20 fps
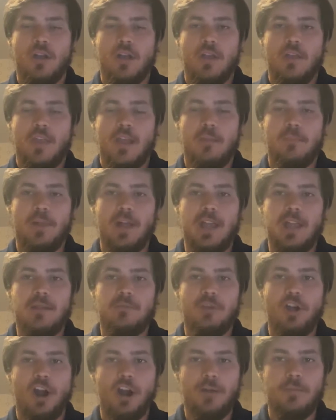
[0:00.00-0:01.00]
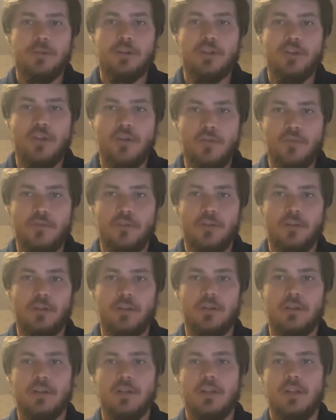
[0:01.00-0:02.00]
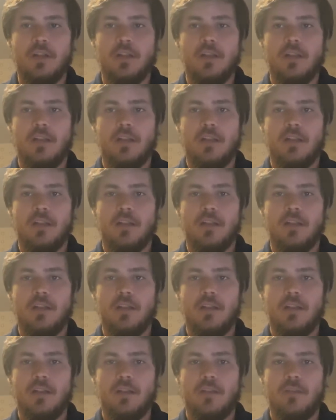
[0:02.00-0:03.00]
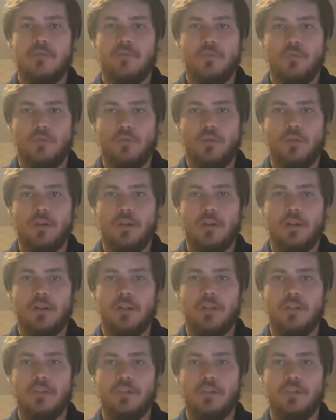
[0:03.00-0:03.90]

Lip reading: They blamed Herbert Hoover for